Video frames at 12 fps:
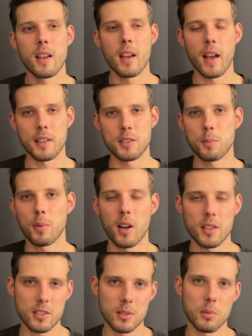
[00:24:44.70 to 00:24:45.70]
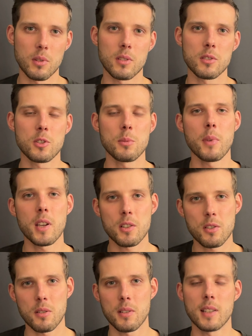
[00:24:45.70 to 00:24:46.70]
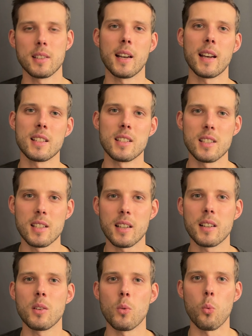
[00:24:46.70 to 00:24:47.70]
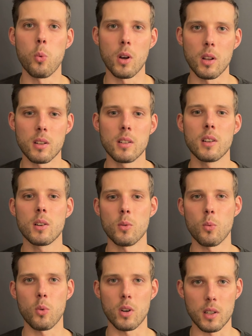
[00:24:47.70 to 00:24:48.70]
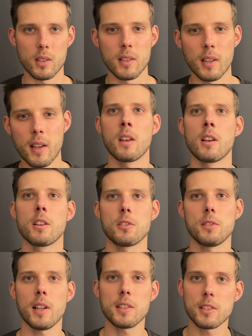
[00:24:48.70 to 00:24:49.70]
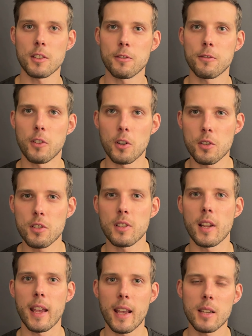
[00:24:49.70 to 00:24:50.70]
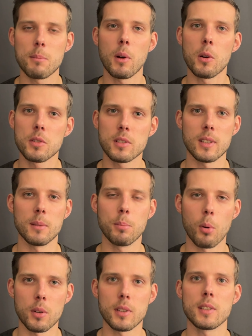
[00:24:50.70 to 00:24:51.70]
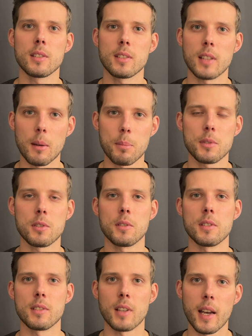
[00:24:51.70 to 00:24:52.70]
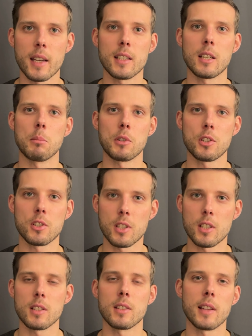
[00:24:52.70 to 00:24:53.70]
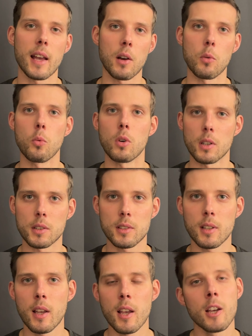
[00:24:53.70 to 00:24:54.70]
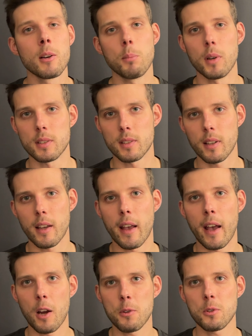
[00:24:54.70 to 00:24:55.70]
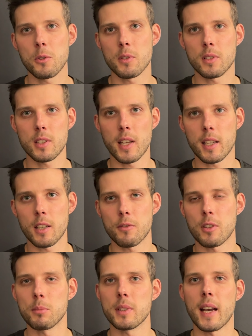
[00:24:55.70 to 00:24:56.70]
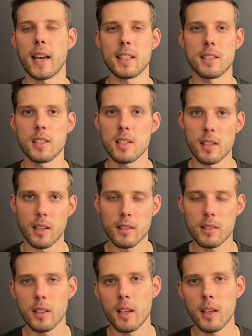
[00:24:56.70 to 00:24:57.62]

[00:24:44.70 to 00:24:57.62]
as possible to make sure that the idea will work. So that's the first and most important step to design a machine that works. But how do you take it from the idea